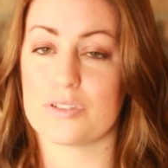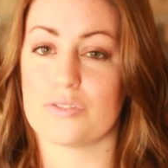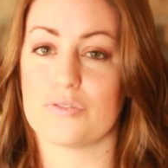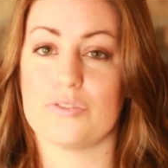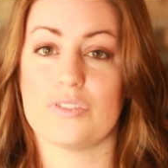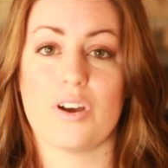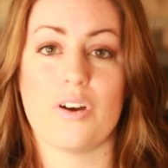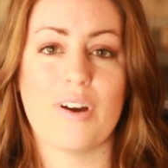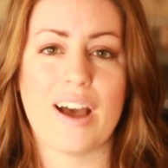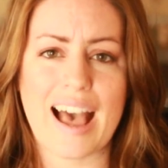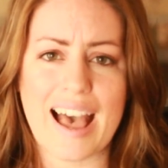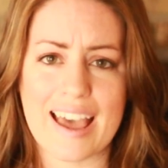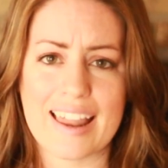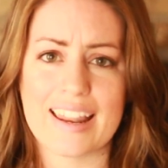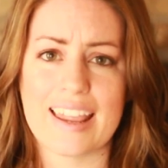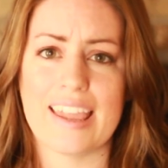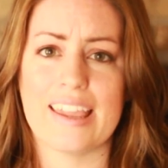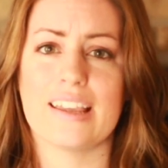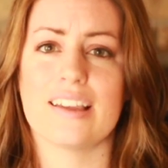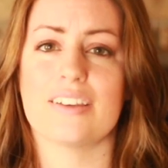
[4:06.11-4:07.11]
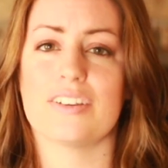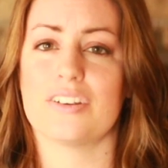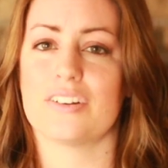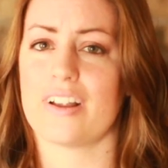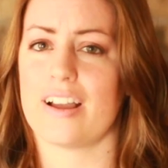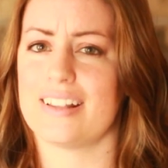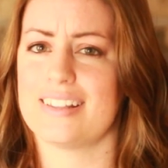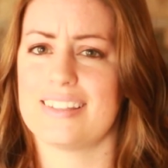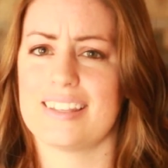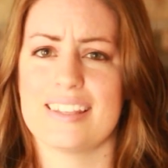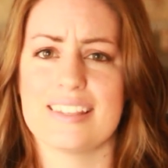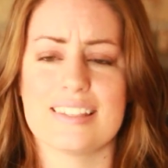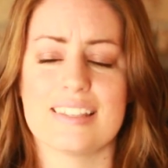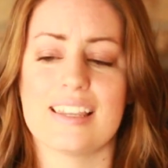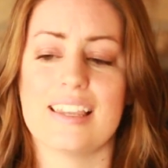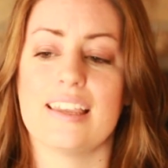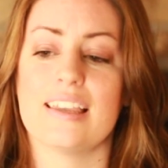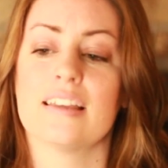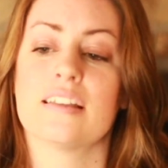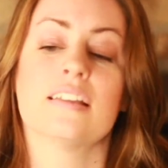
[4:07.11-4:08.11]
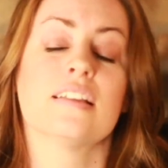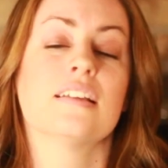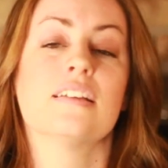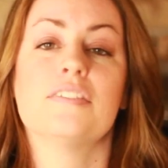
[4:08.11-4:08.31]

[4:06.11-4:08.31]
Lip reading: so no headache, you're not dizzy,